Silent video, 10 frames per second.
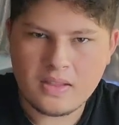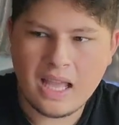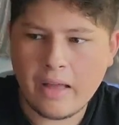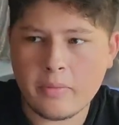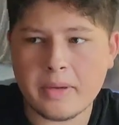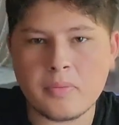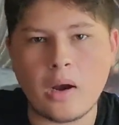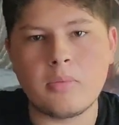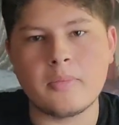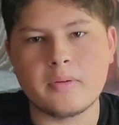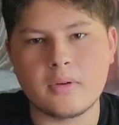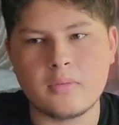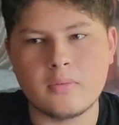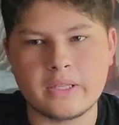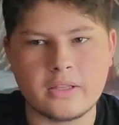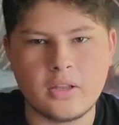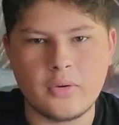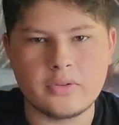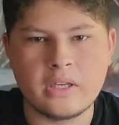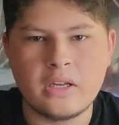I have a big problem with
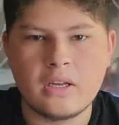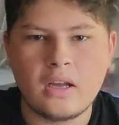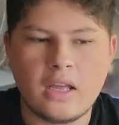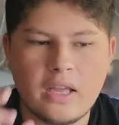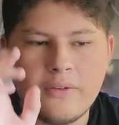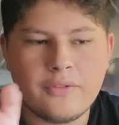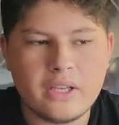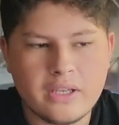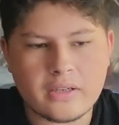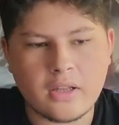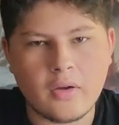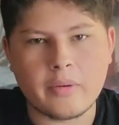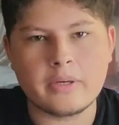glows. If they did glow, I